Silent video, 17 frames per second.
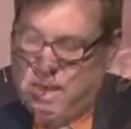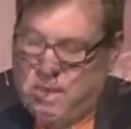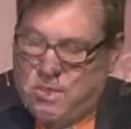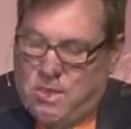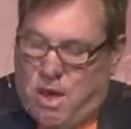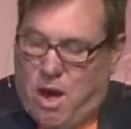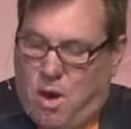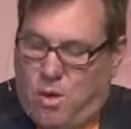
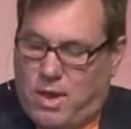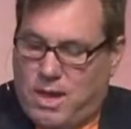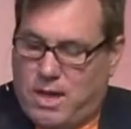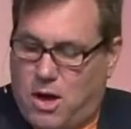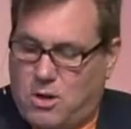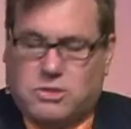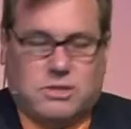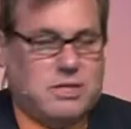The Holy
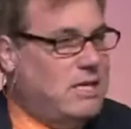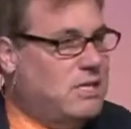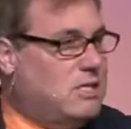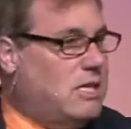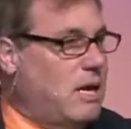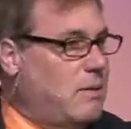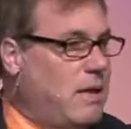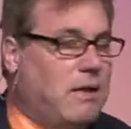Ghost said,
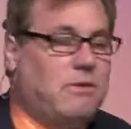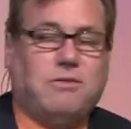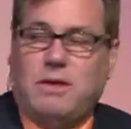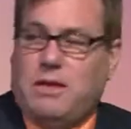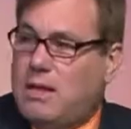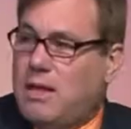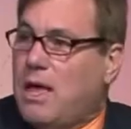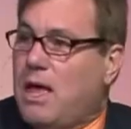now
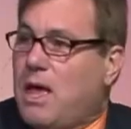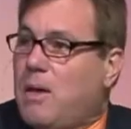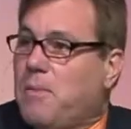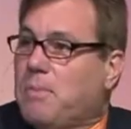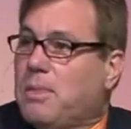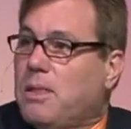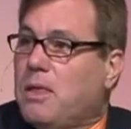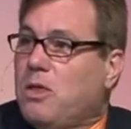see,
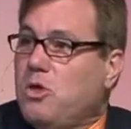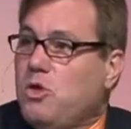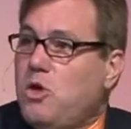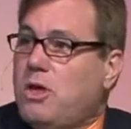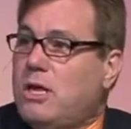you